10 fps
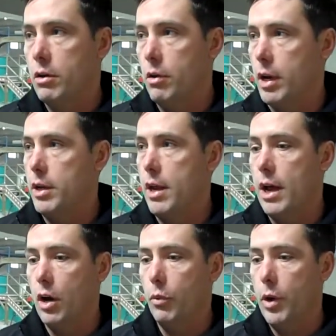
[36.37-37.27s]
Right
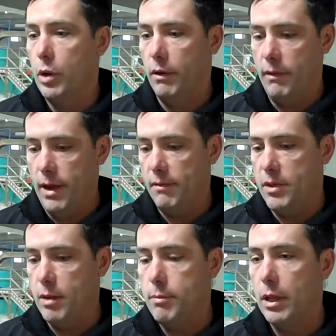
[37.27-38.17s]
now, we don't
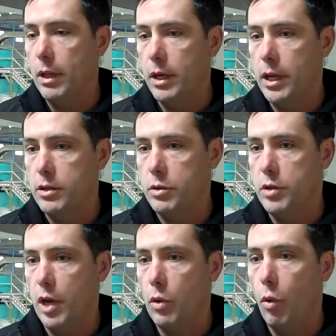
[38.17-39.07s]
have the ability to
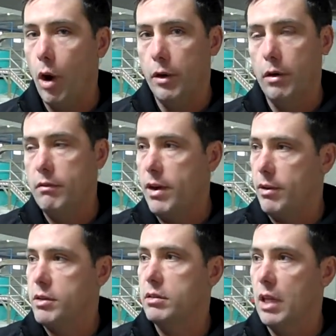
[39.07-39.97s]
take water at
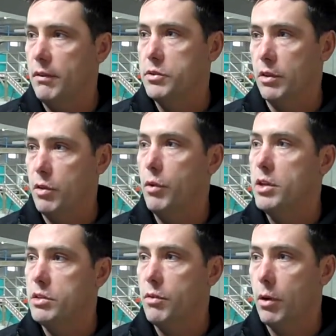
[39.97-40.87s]
various levels of the
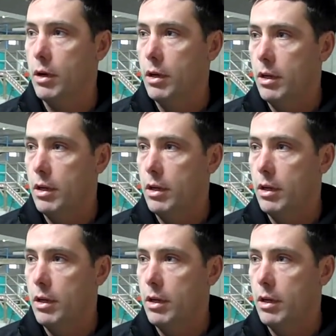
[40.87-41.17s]
reservoir.